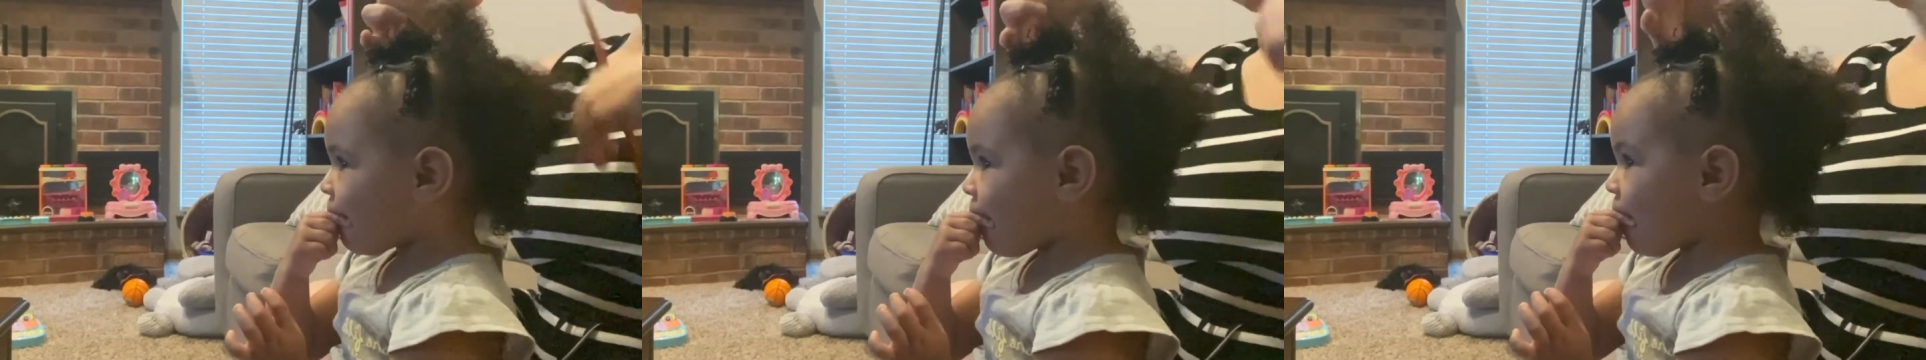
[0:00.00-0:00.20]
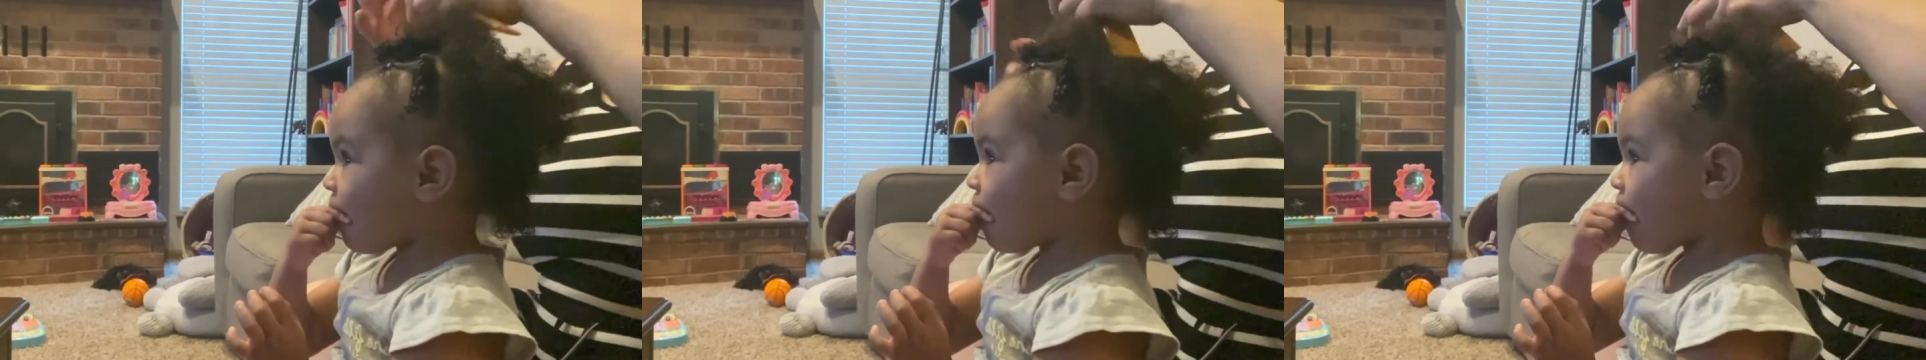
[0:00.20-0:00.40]

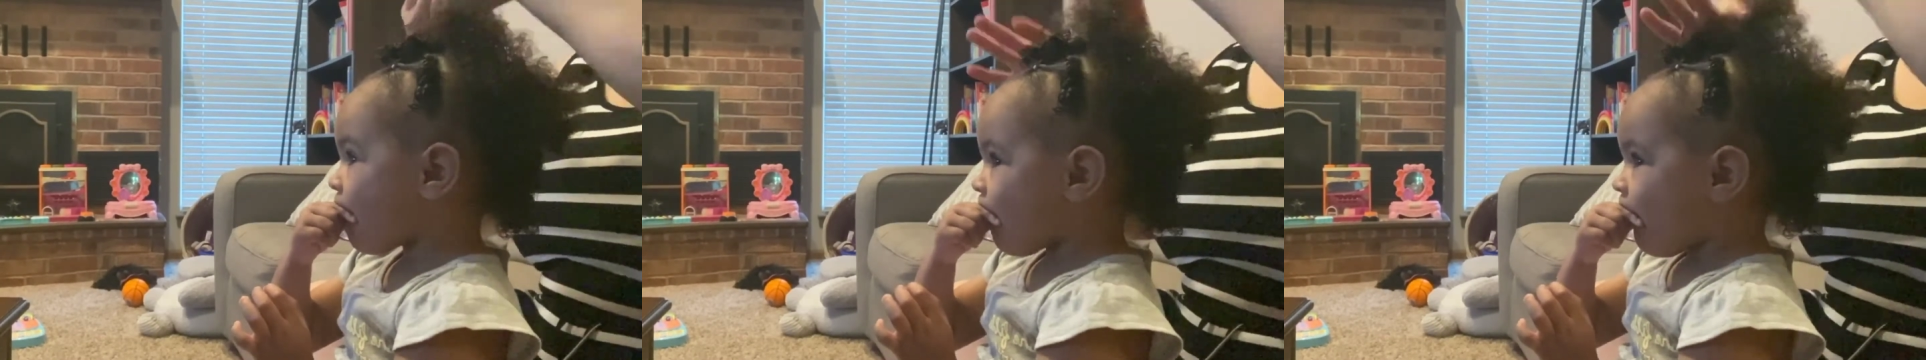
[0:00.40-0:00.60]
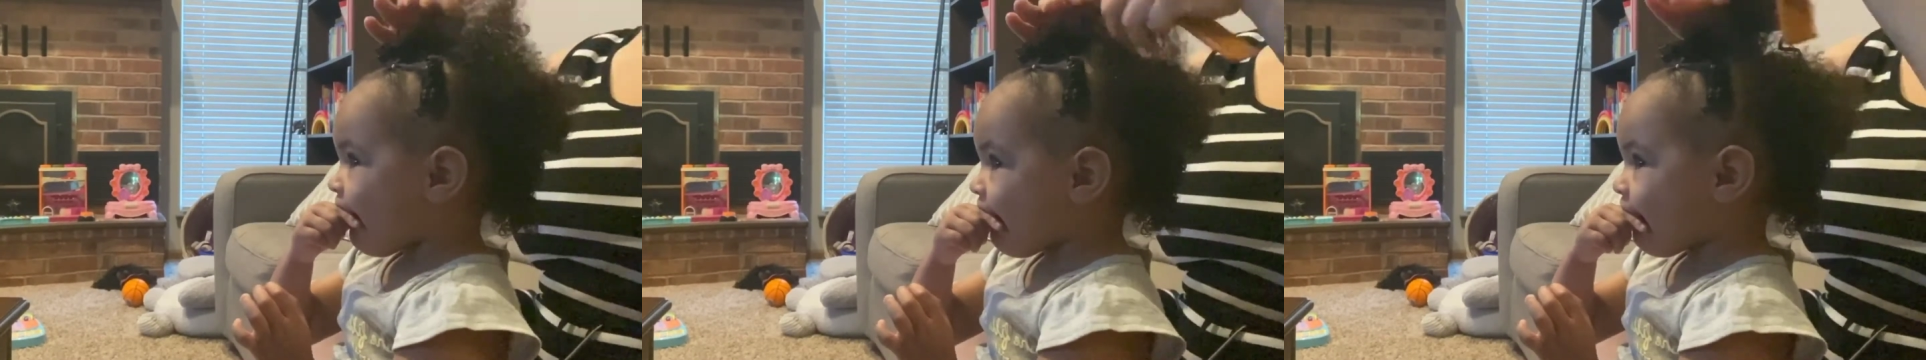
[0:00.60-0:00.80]
So you do
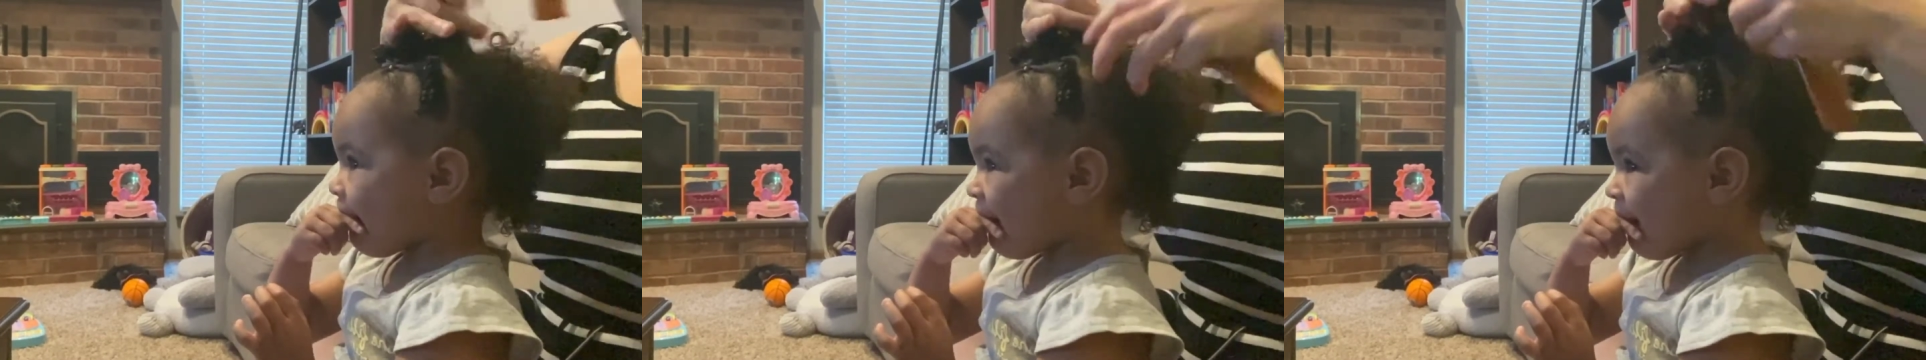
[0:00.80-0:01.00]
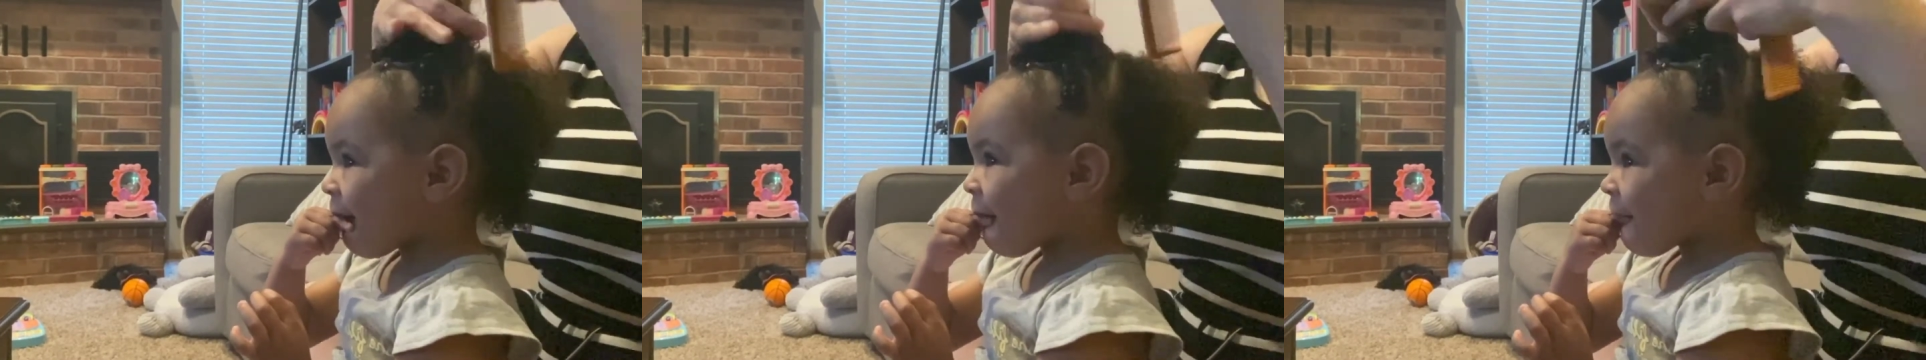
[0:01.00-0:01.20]
want to make
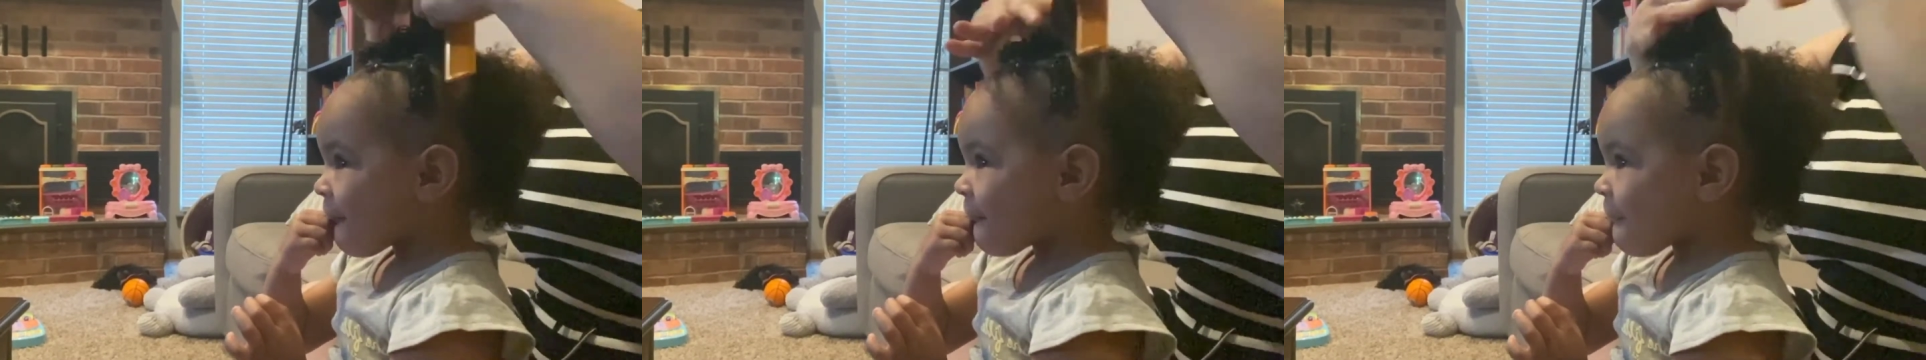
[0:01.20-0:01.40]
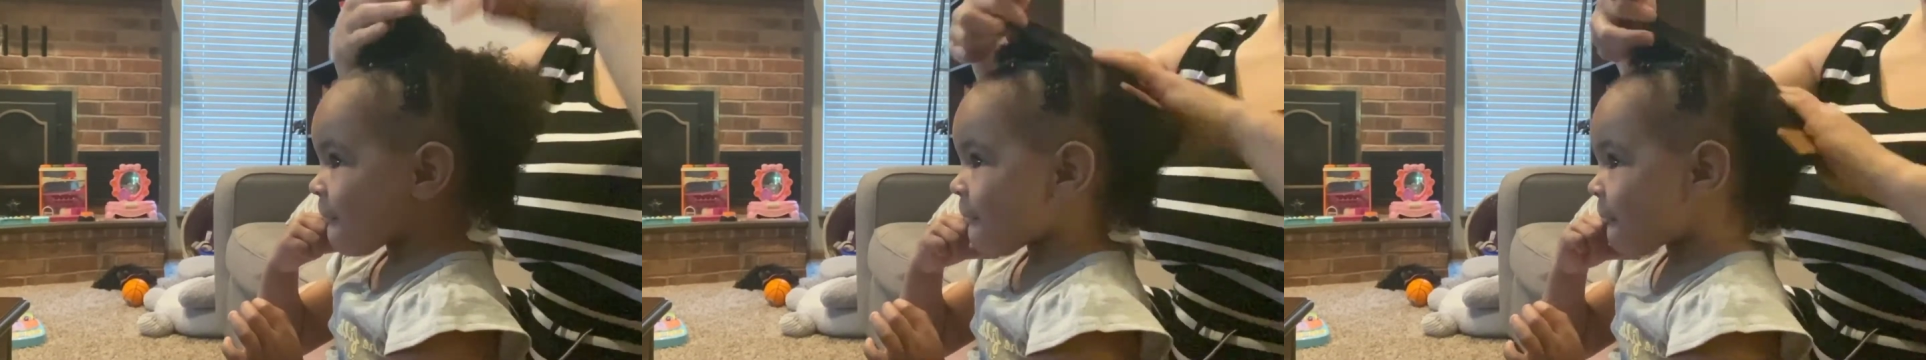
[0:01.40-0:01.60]
sure they're as
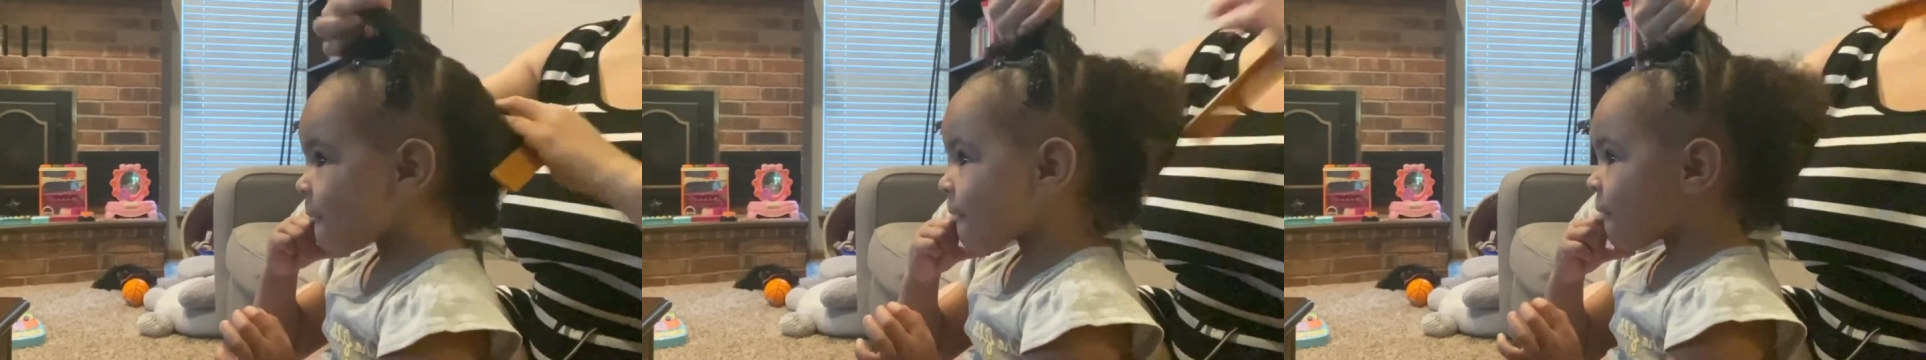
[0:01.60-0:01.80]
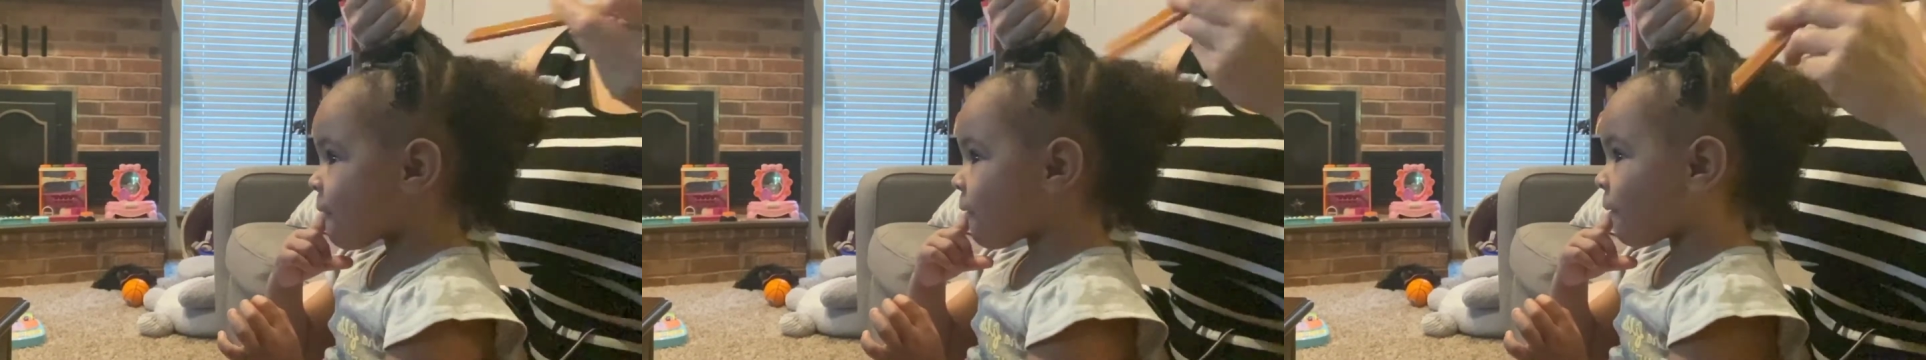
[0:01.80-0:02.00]
straight as
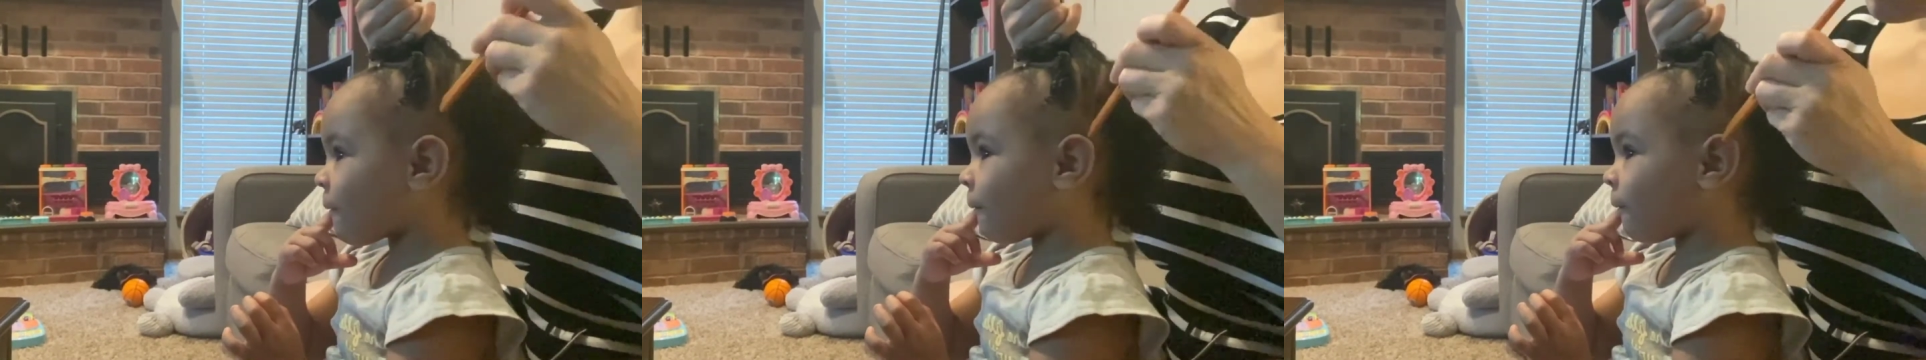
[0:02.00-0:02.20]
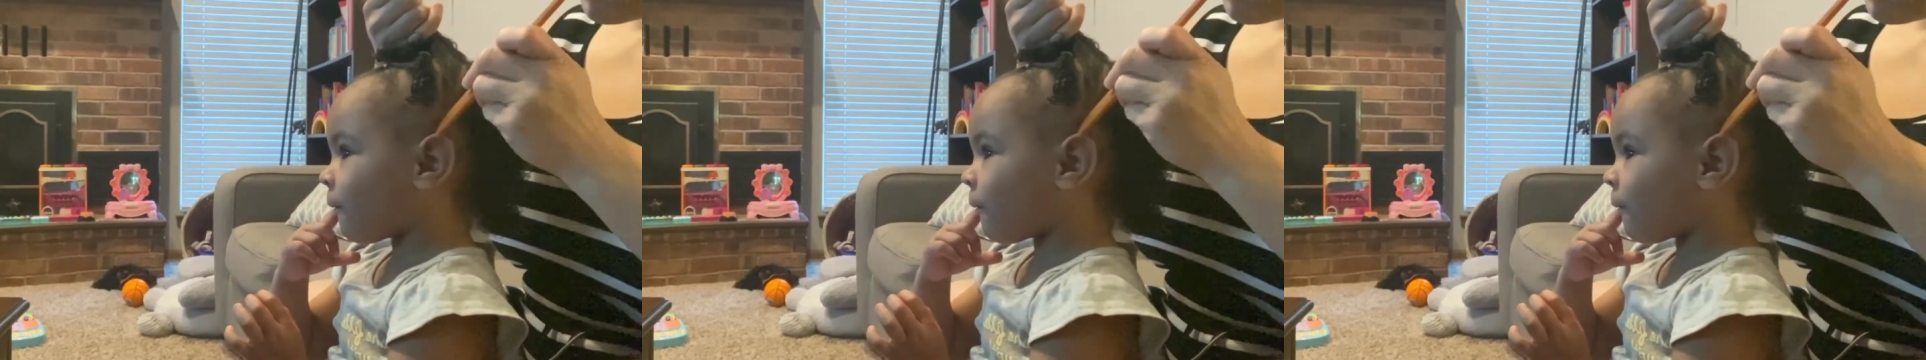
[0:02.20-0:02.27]
possible,